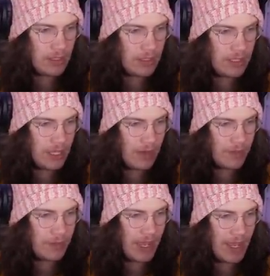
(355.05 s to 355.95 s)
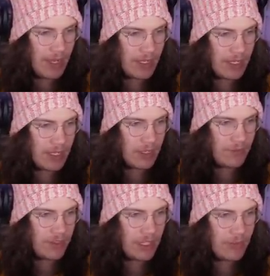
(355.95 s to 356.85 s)
Is he coming back? I
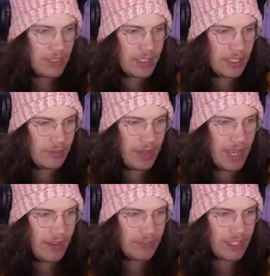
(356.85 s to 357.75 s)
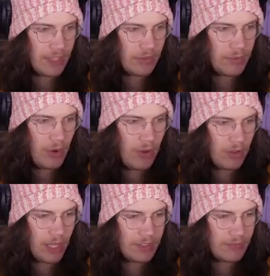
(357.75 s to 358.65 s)
feel like we still may have to kill them
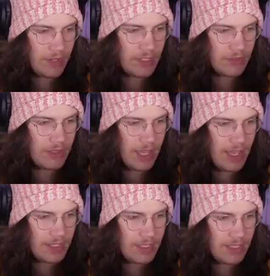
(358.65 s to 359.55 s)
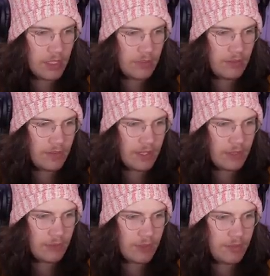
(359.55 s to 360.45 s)
all. I don't want to do that. Maybe if I
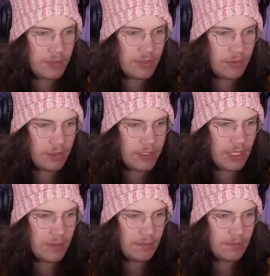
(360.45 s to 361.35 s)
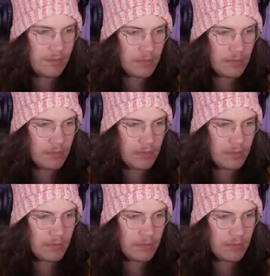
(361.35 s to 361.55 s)
creep towards him.